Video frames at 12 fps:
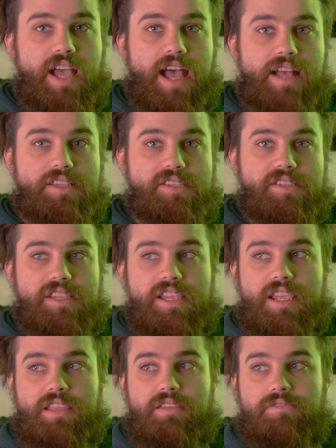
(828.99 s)
as
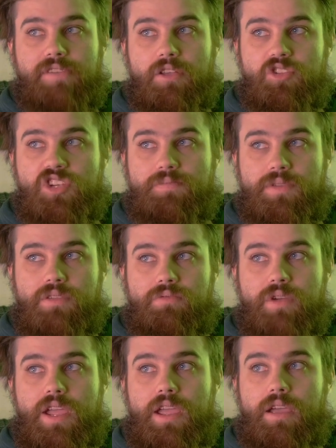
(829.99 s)
seeing The Fellowship of the
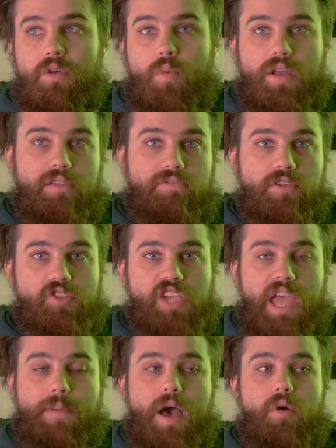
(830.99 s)
Ring when it first
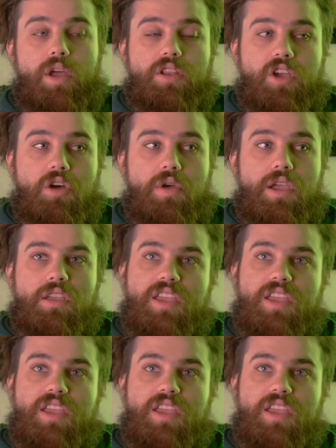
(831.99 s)
came out and going,